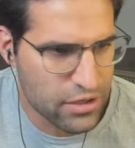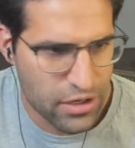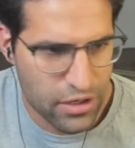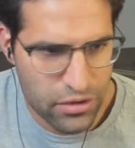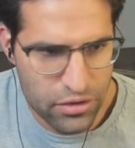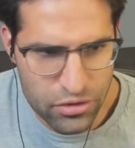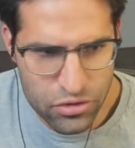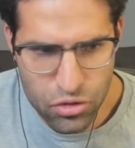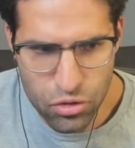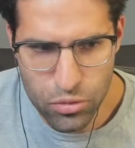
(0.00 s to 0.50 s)

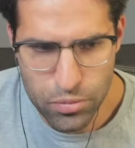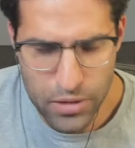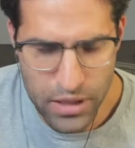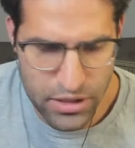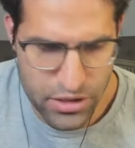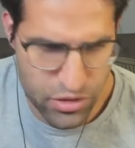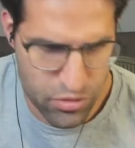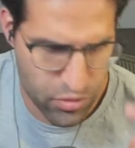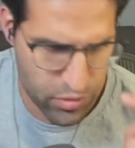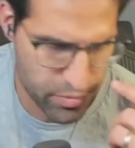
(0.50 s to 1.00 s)
Another cool
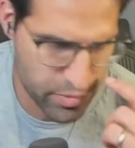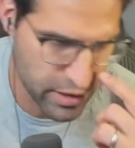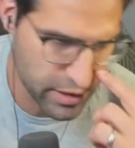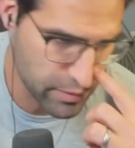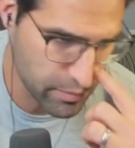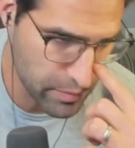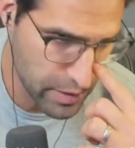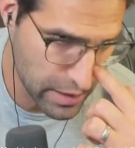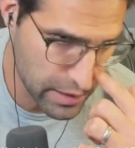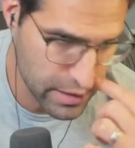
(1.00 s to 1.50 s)
project would
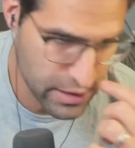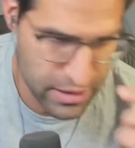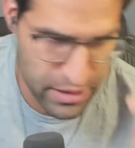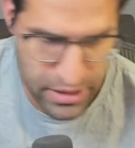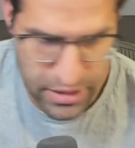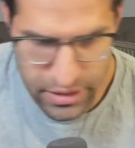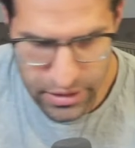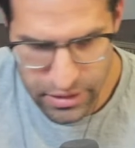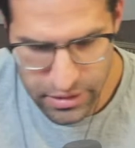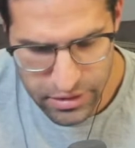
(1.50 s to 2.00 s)
be to make
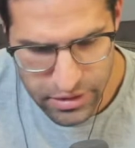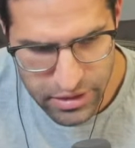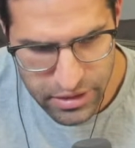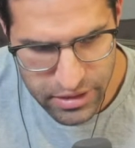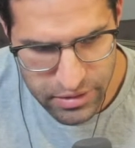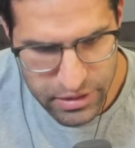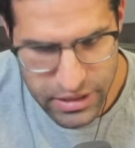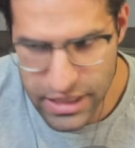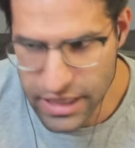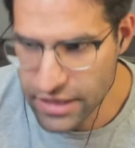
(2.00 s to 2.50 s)
the
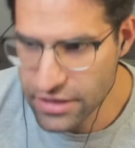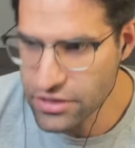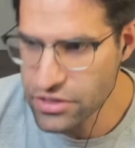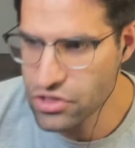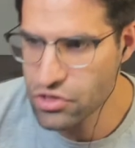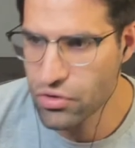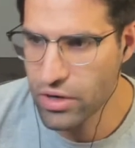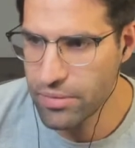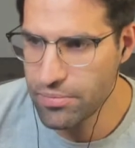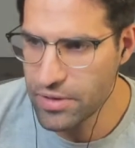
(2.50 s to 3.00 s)
data
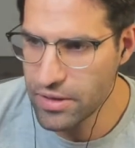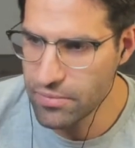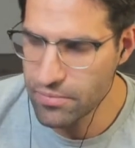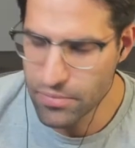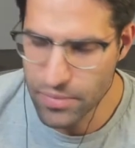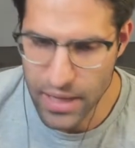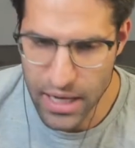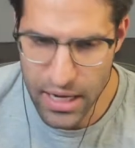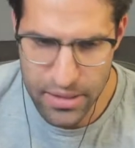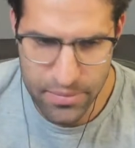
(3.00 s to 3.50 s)

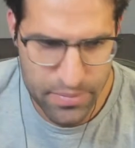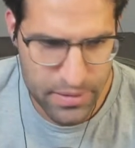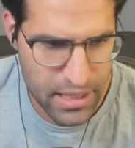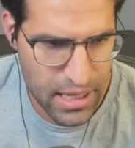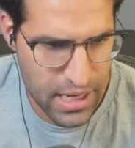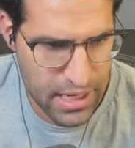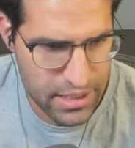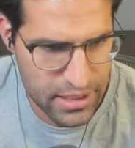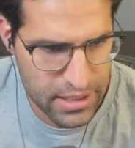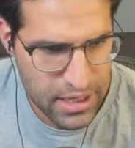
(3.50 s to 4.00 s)
scraping
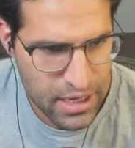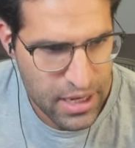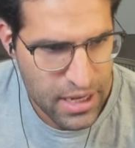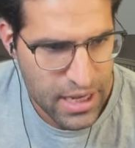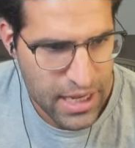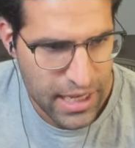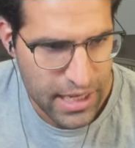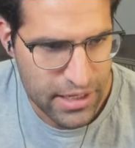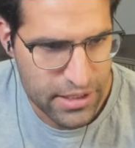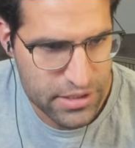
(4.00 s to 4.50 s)
pipeline
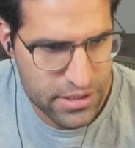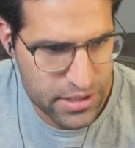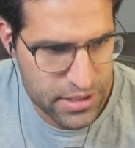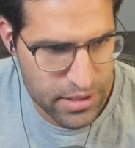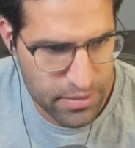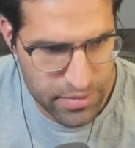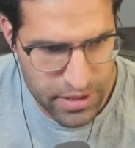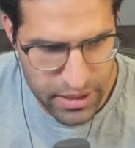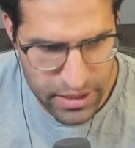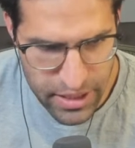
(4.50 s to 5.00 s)
into
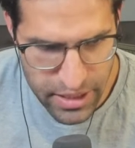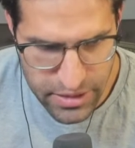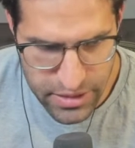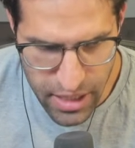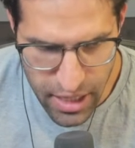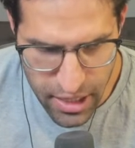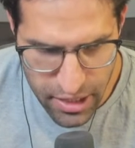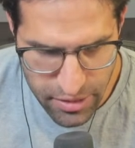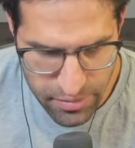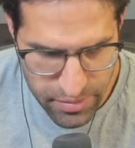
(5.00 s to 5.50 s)
something
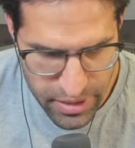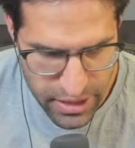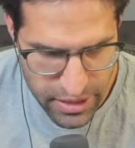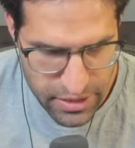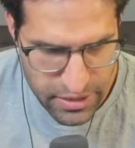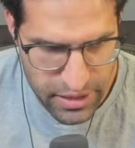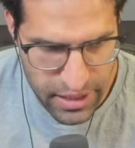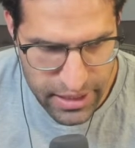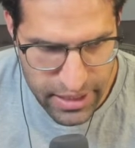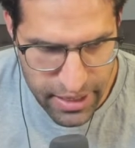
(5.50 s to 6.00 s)
that's
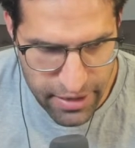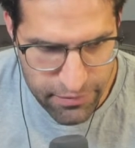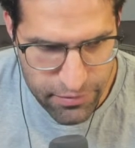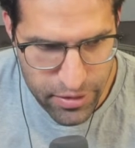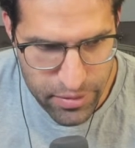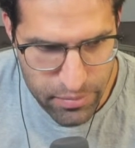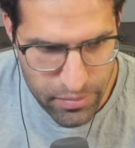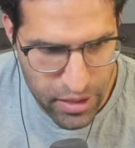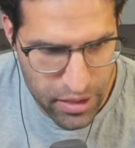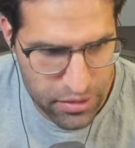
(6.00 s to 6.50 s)
automated like
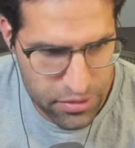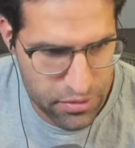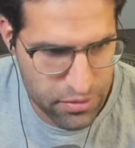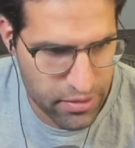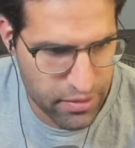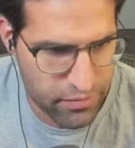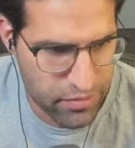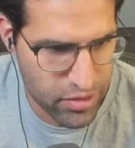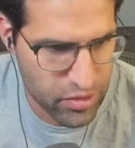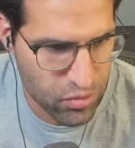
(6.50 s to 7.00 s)
every month
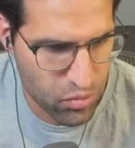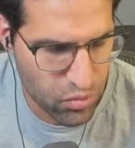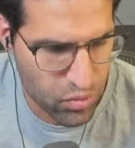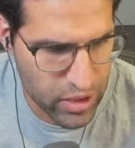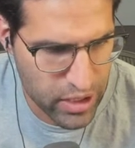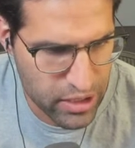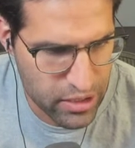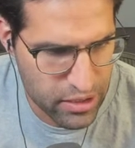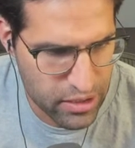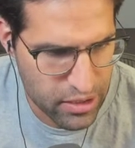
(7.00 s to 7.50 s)
or every
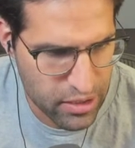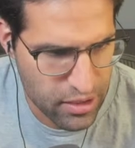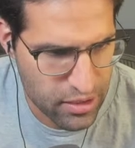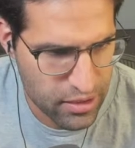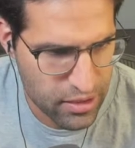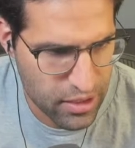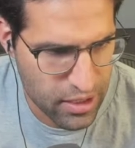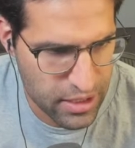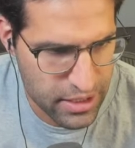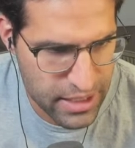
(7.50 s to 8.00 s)
week
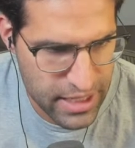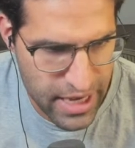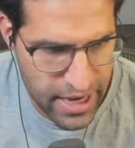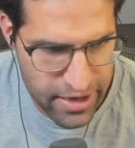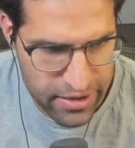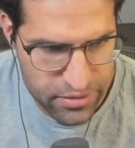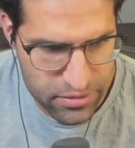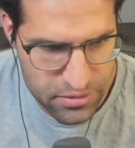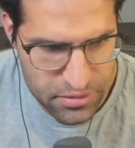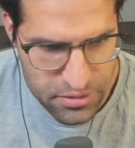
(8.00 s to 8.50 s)
on
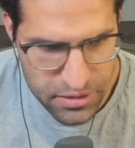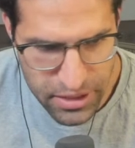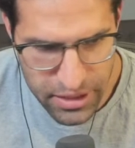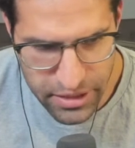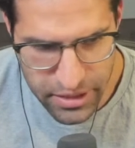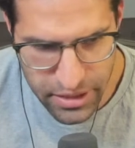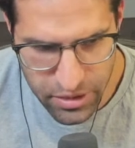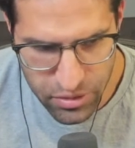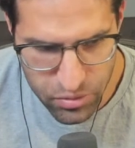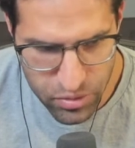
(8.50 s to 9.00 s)
Kaggle,
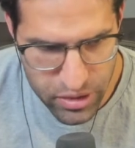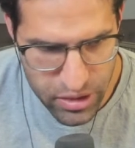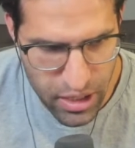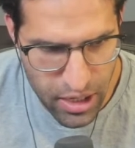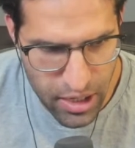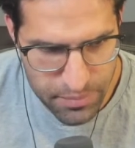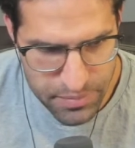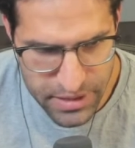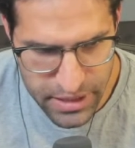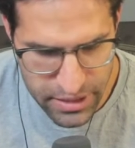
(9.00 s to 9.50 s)
and then it would
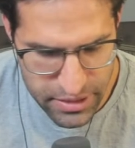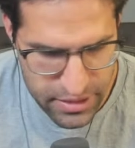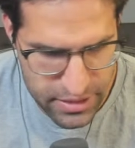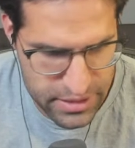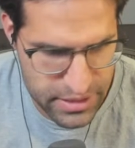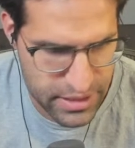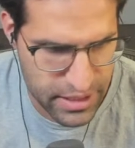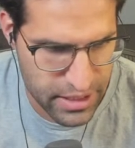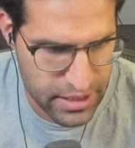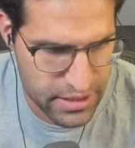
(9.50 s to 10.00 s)
update
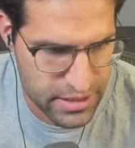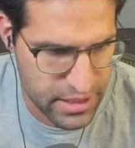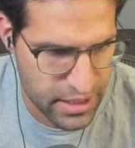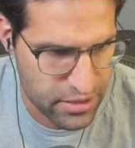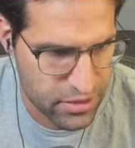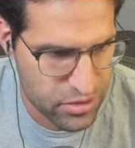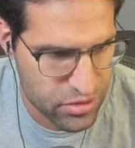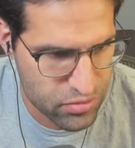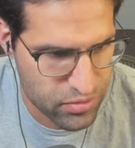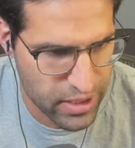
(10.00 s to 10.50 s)
this data
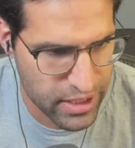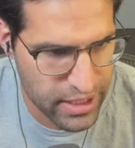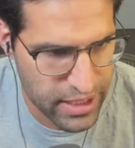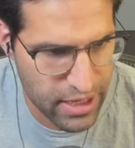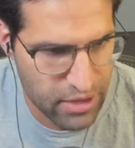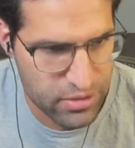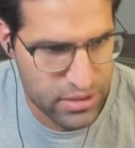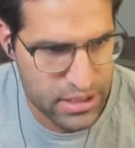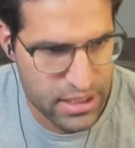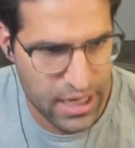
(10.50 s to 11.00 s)
set, because right
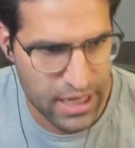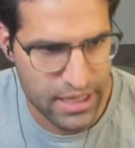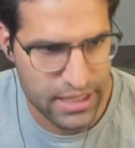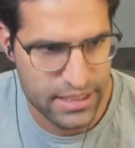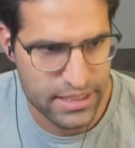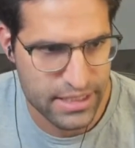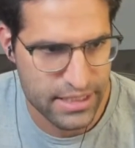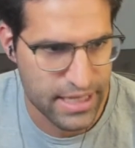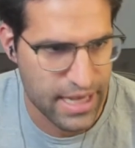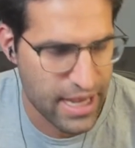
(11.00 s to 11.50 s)
now it's kind
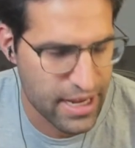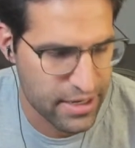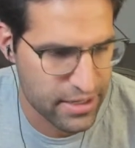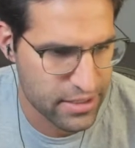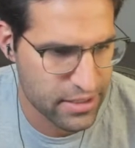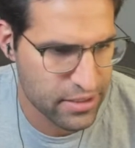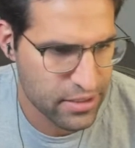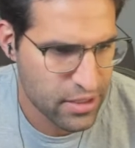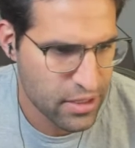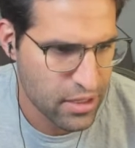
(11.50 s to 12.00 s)
of
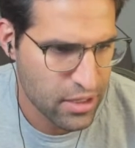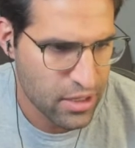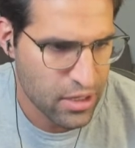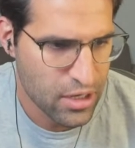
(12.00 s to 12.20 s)
static.